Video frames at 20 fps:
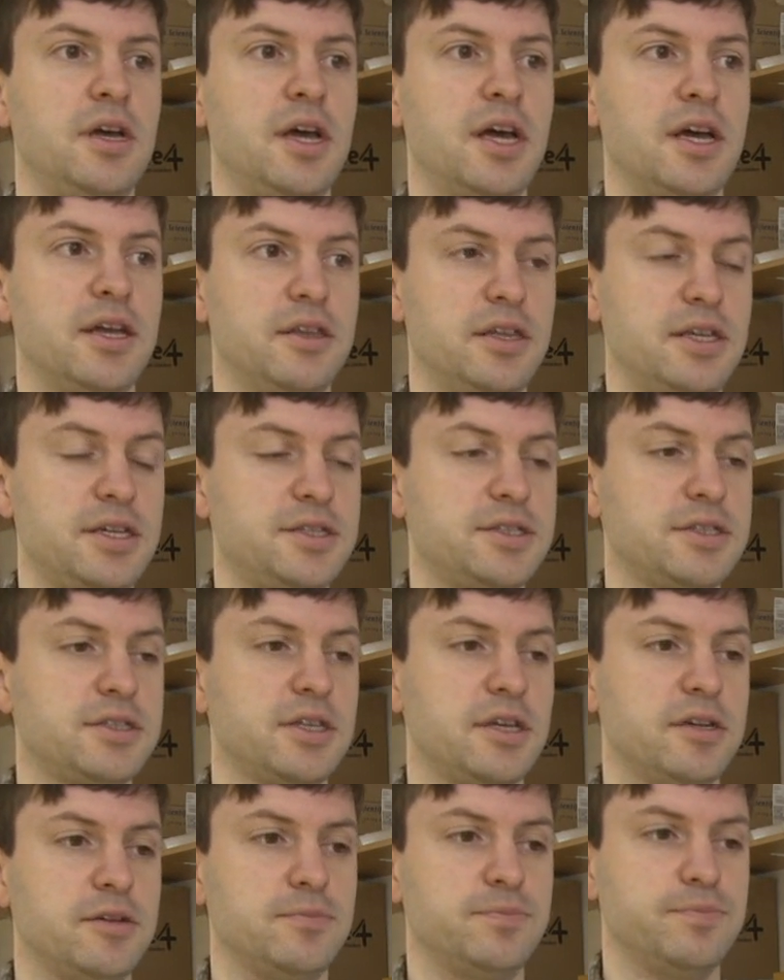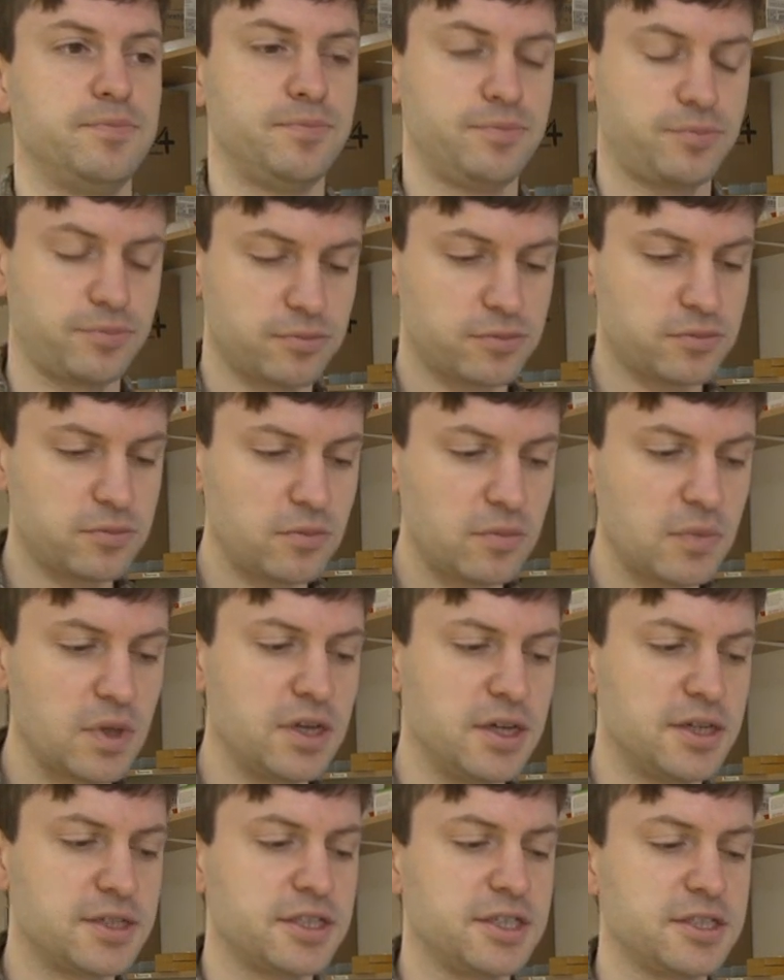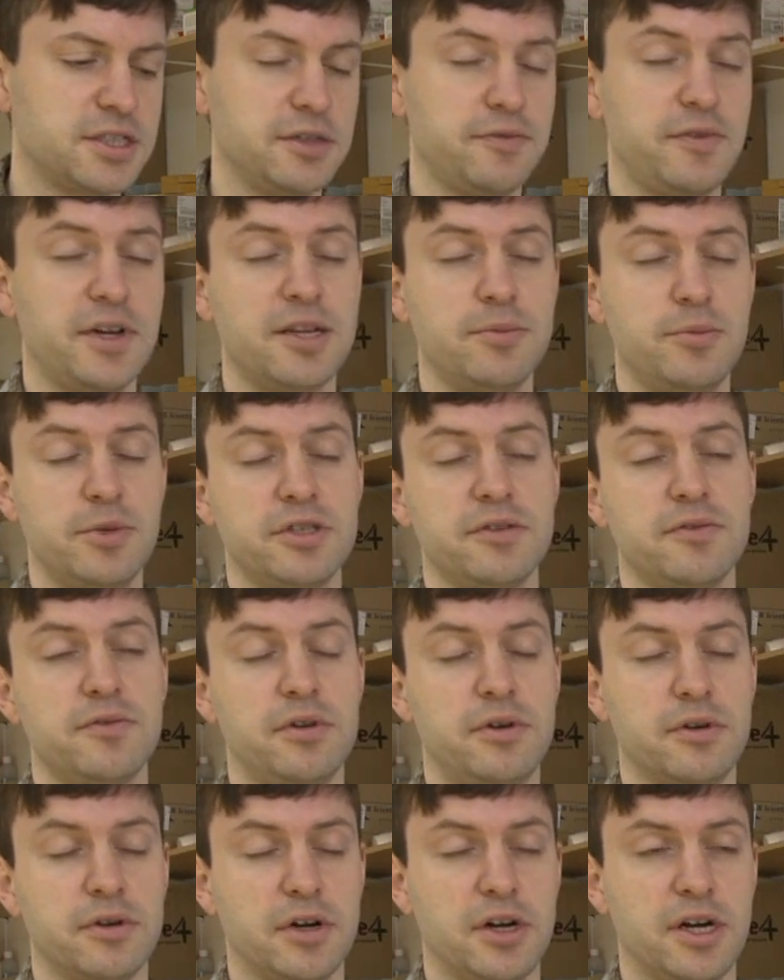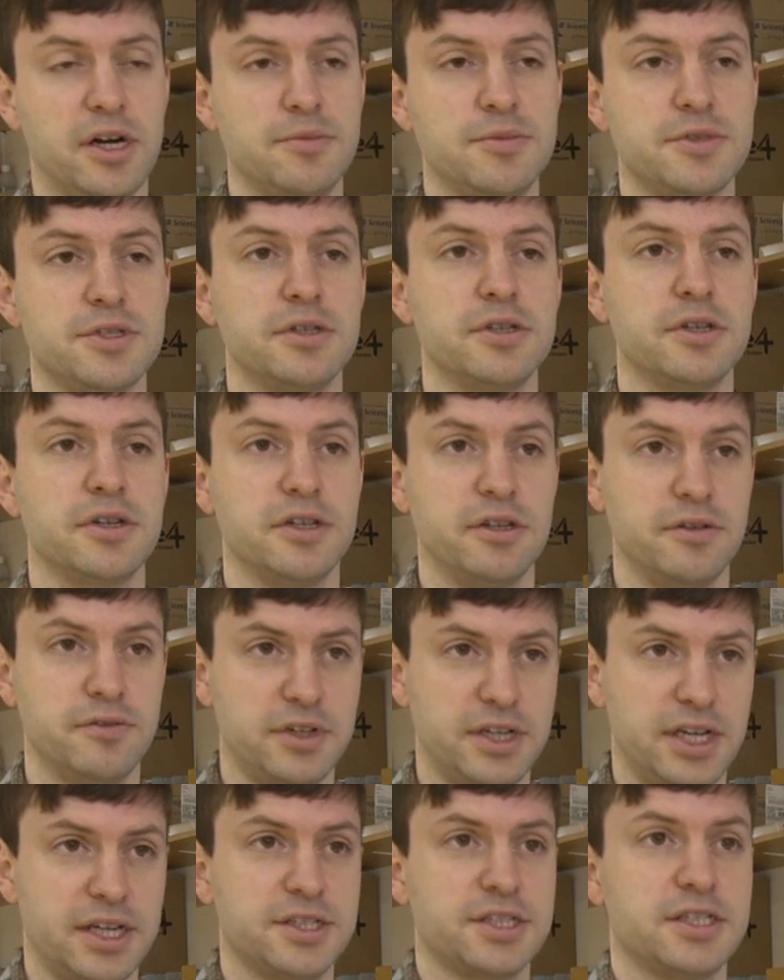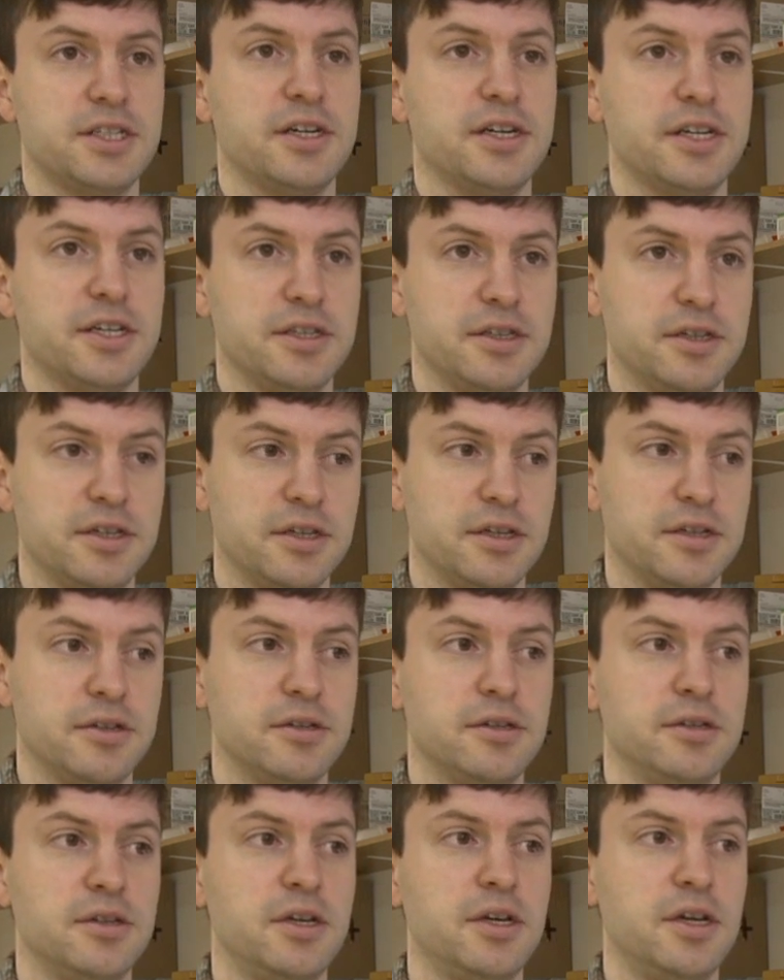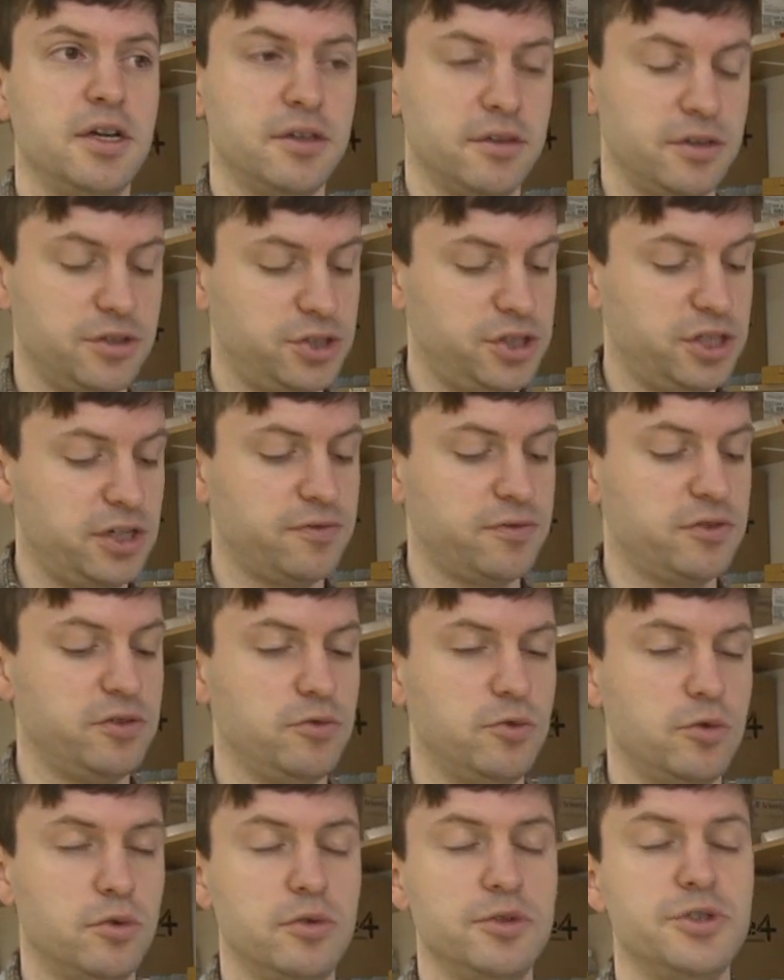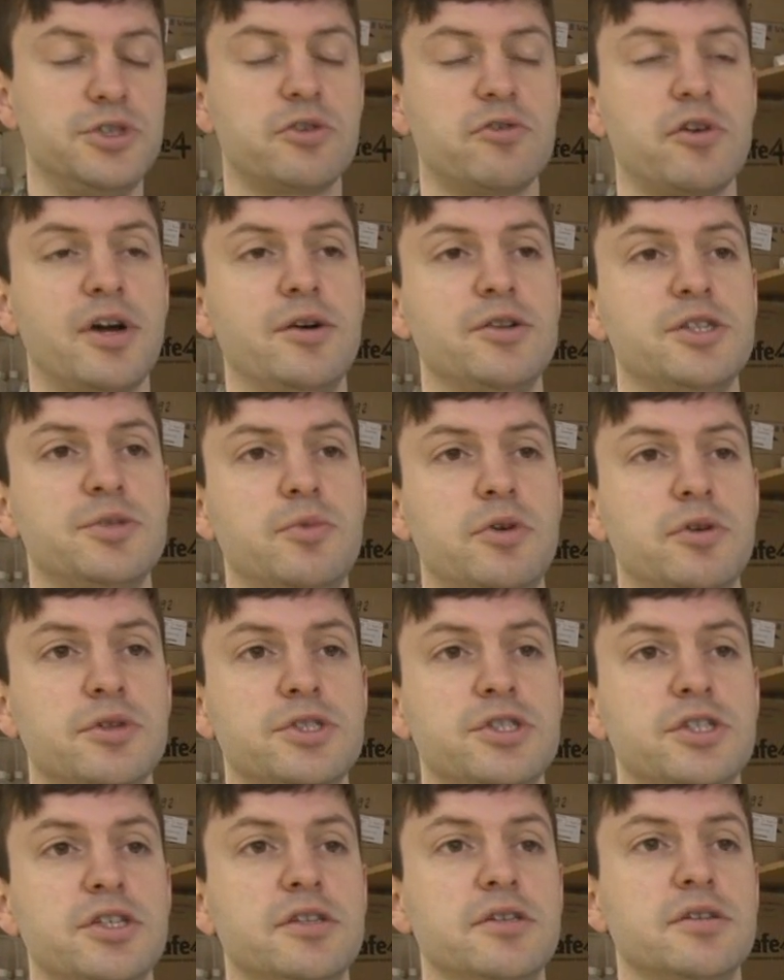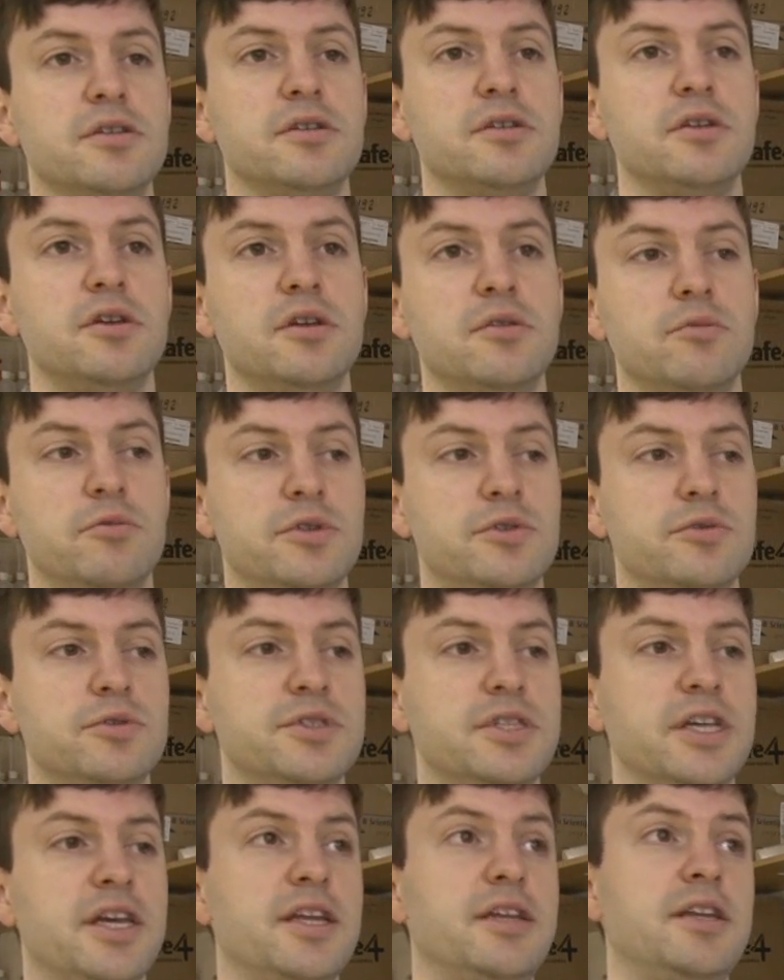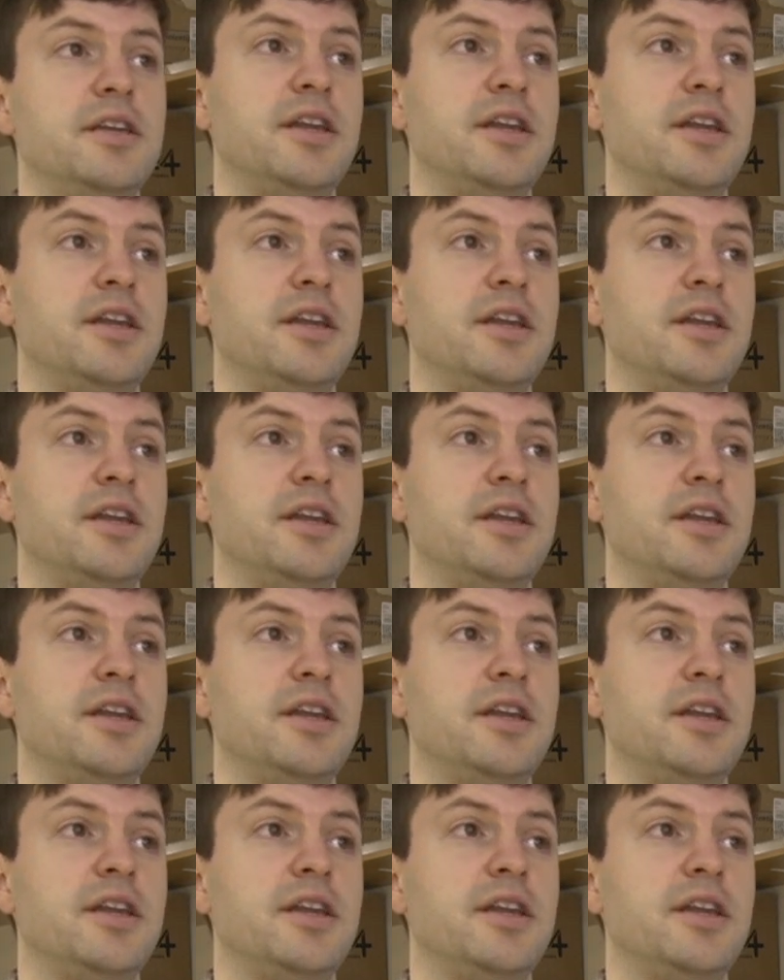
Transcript: And this, um, it's this development of long arms that kind of kick-started the, the shift towards crouch posture, which was then